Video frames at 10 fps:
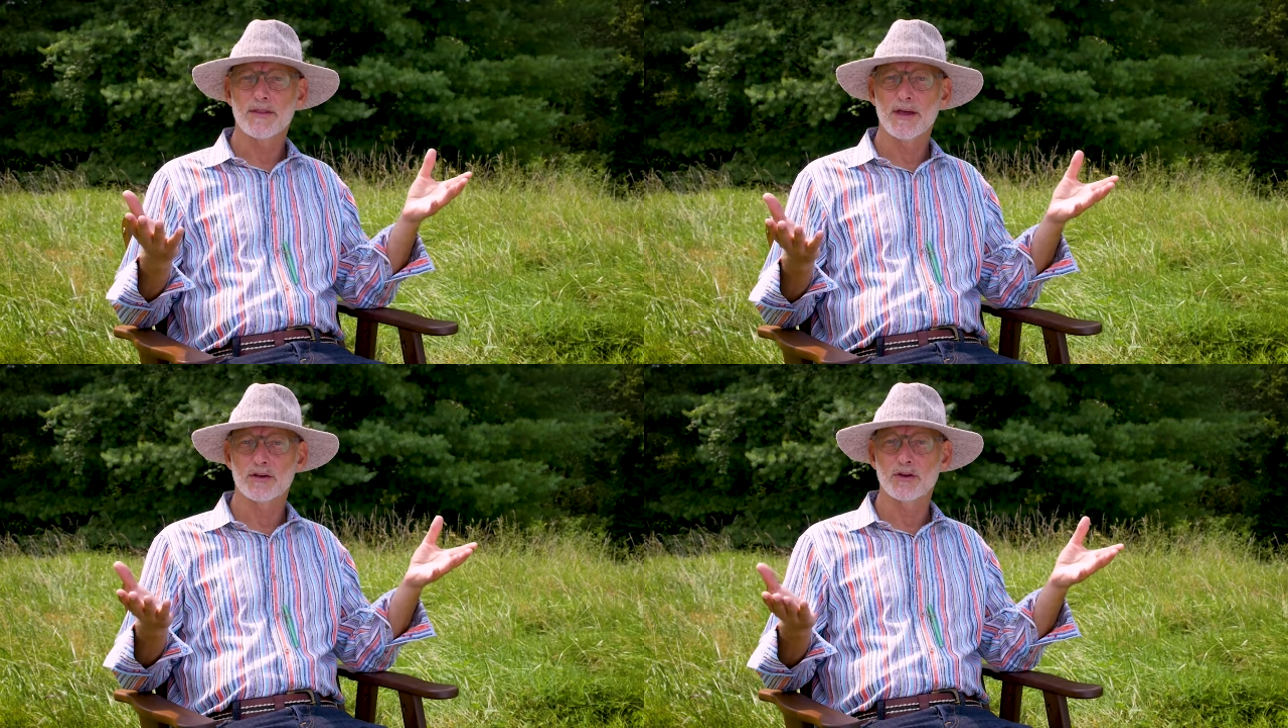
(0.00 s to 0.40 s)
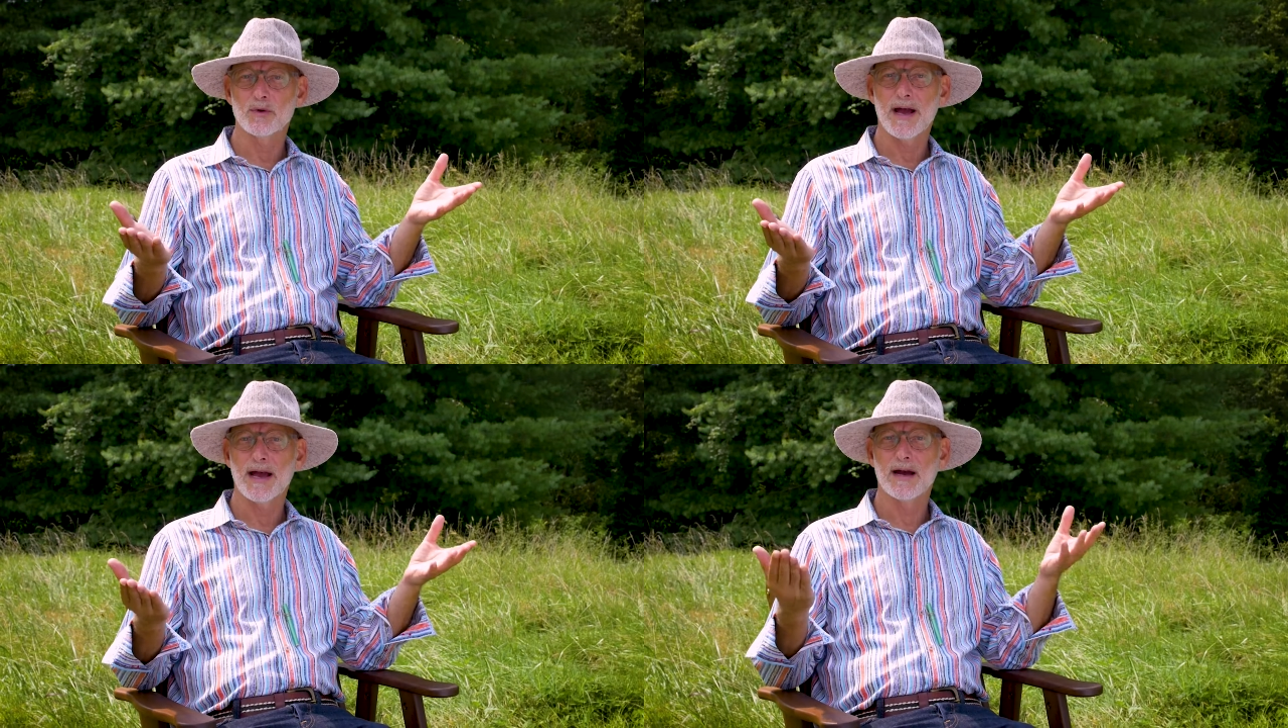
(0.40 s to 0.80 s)
that
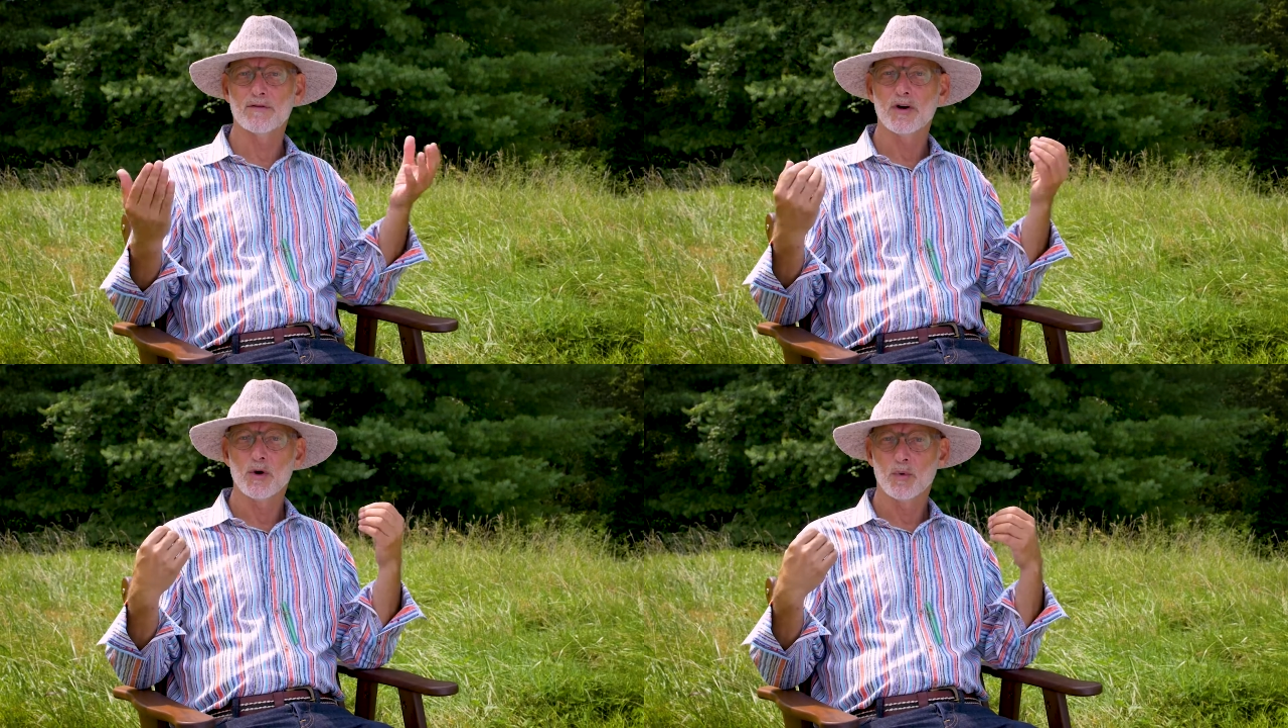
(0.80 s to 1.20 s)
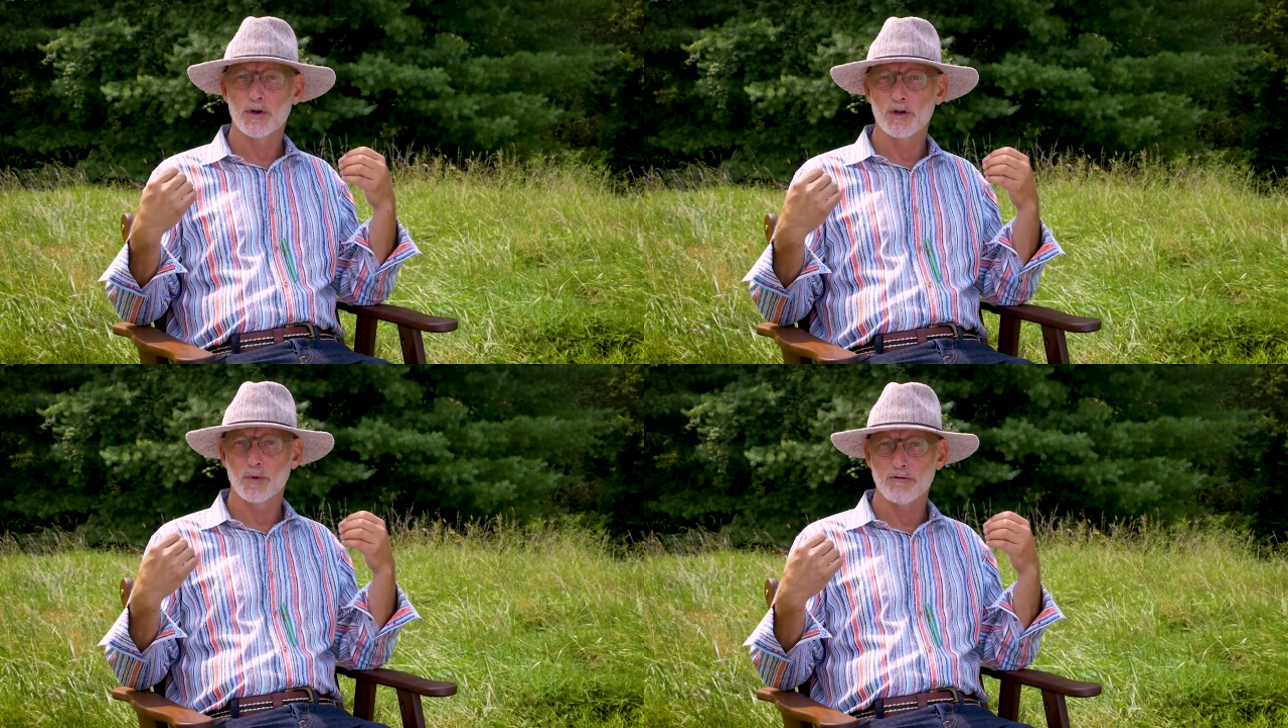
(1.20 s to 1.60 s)
you have
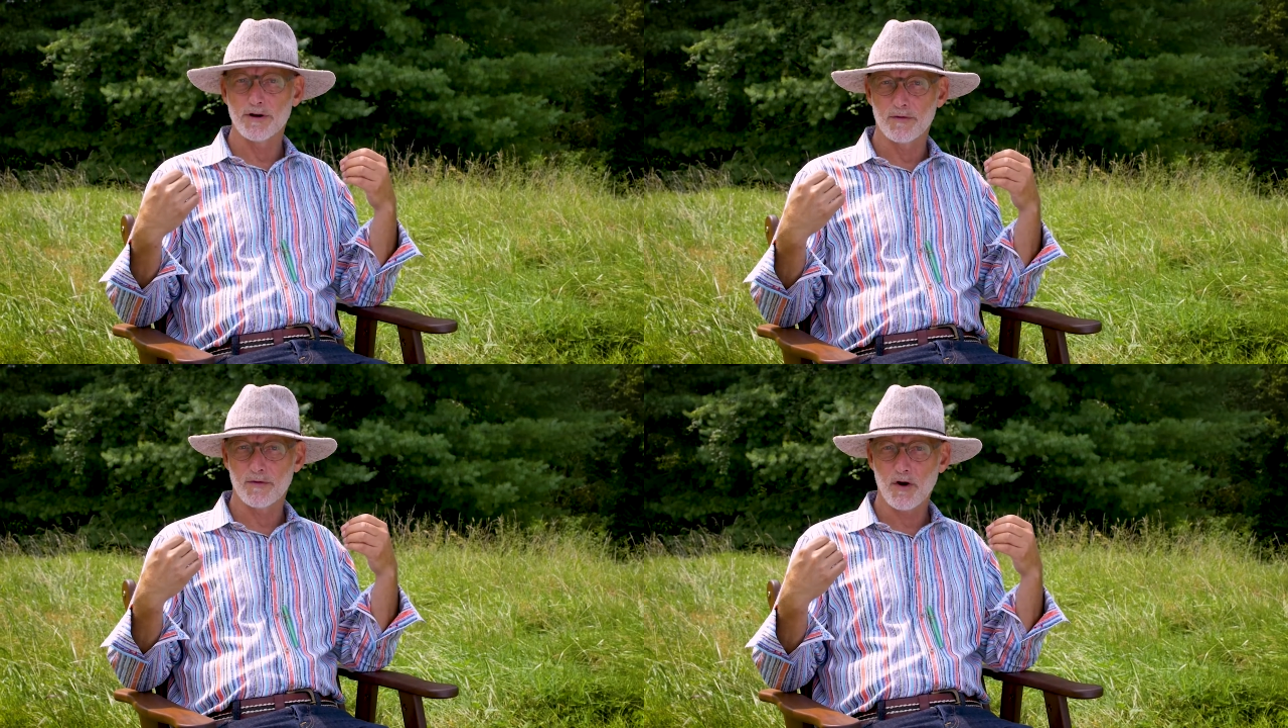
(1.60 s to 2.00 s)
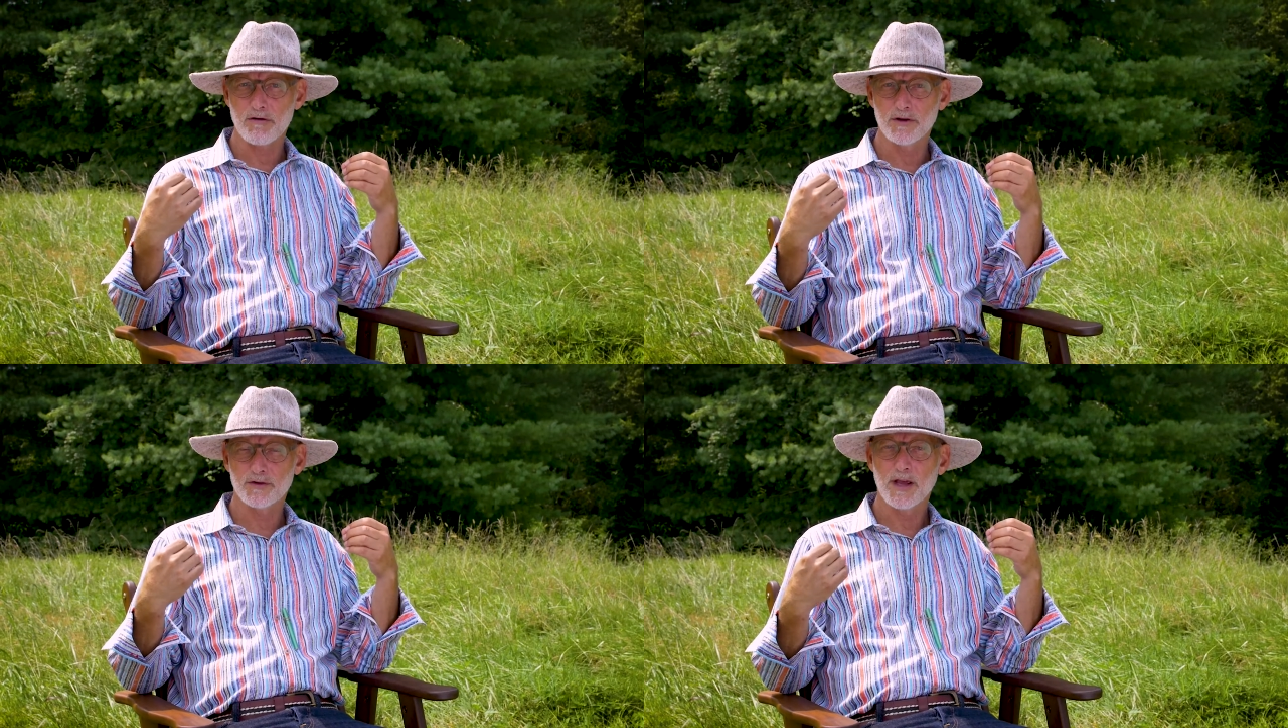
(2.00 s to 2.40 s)
when you are in a
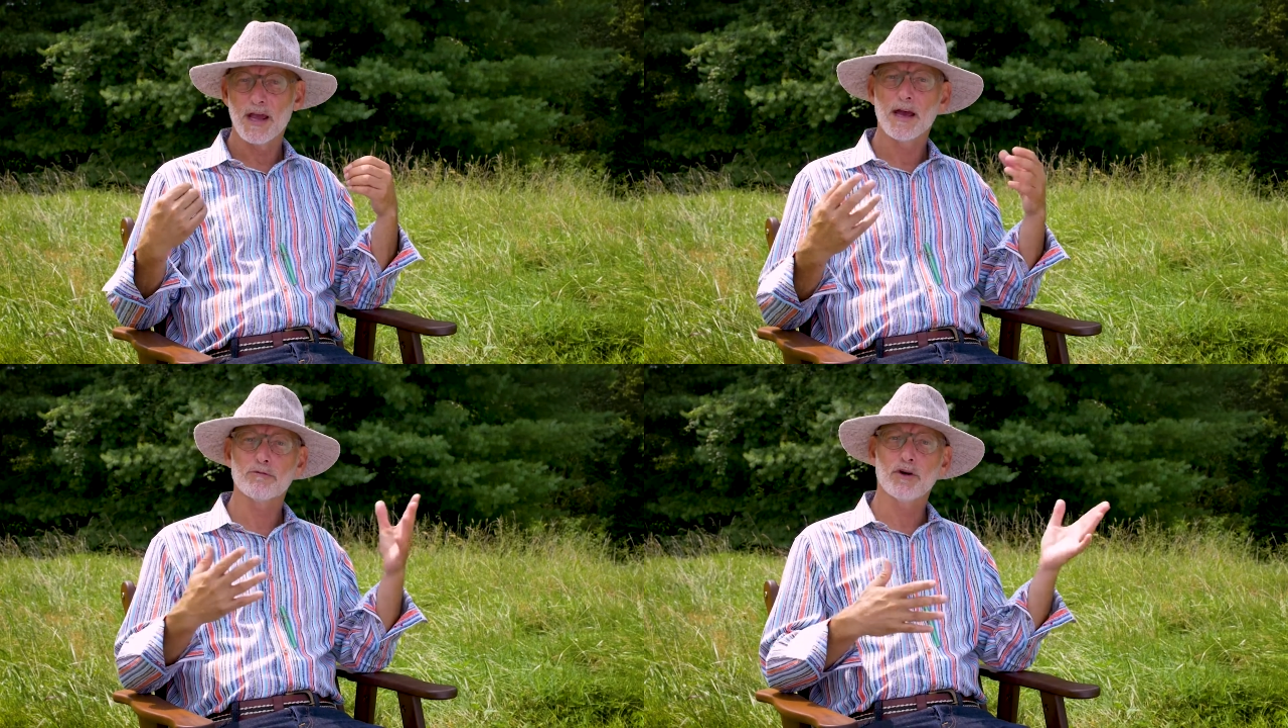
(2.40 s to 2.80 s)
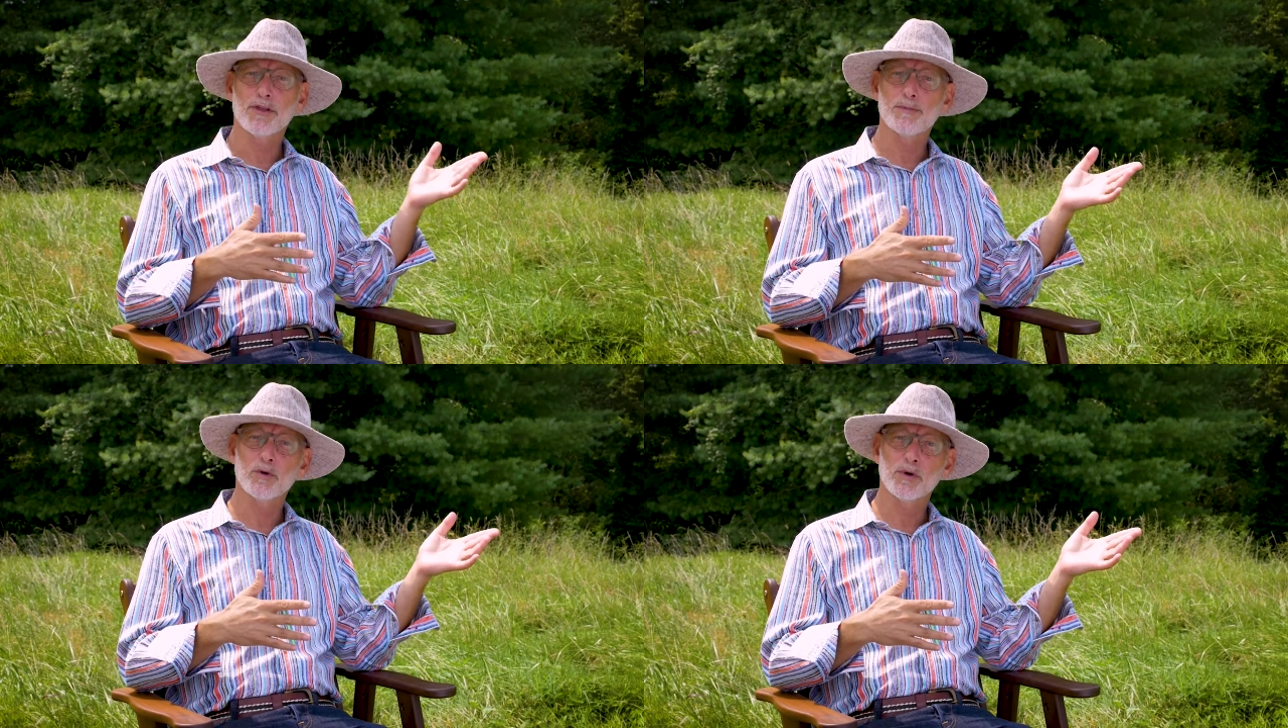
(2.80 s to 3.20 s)
forest and brought
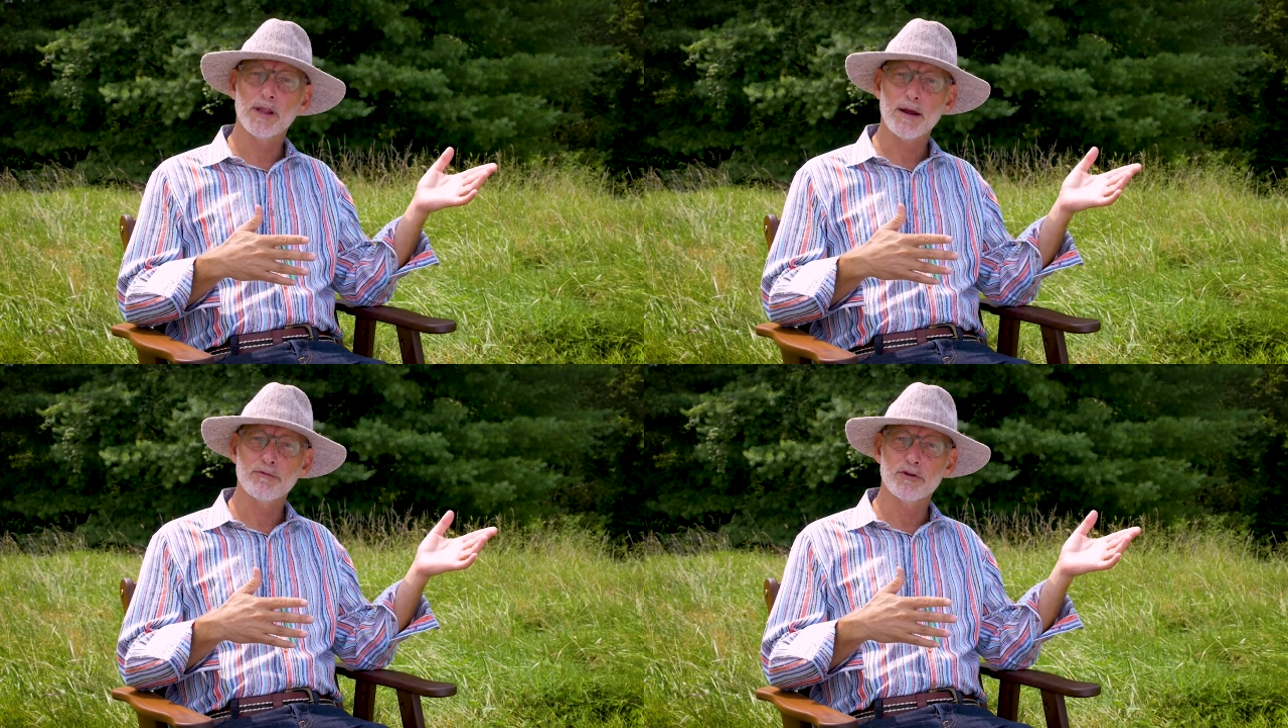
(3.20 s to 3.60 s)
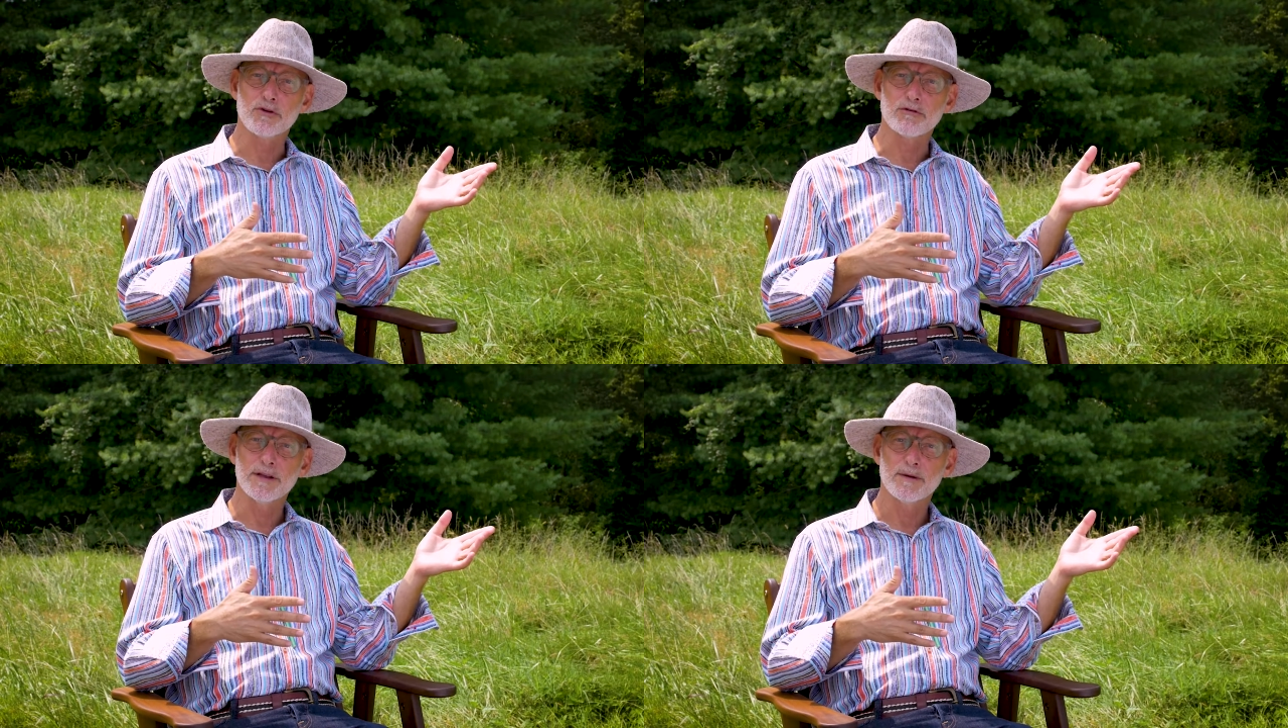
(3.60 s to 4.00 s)
them to a
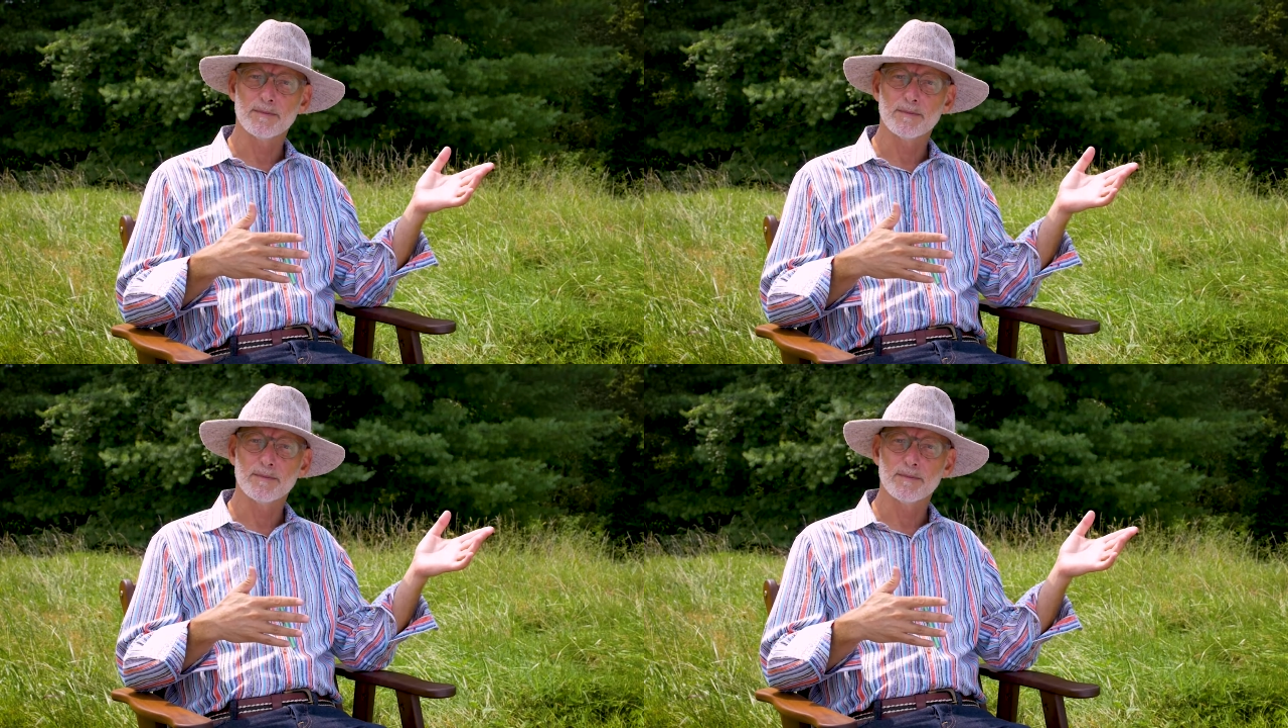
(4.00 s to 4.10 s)
laboratory.